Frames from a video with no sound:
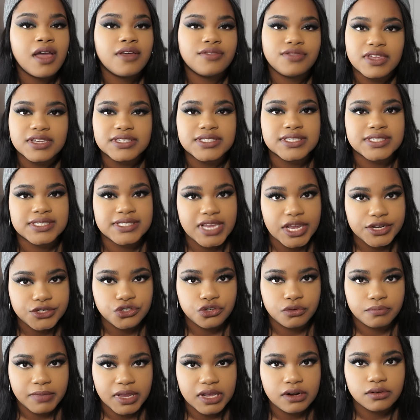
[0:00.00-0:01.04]
This is
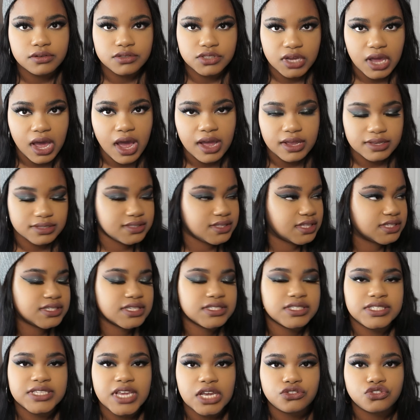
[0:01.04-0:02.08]
detrimental to us. This
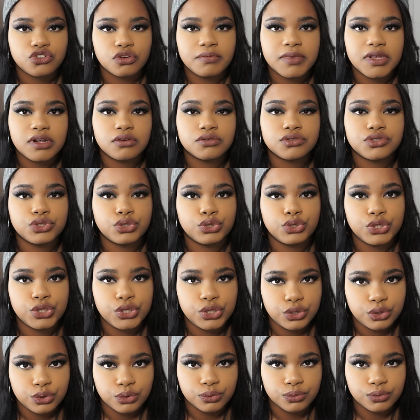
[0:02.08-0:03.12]
is detrimental to
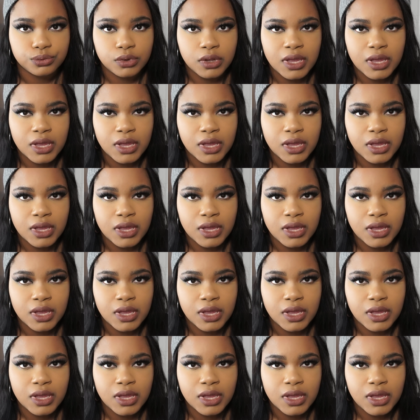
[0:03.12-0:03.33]
you.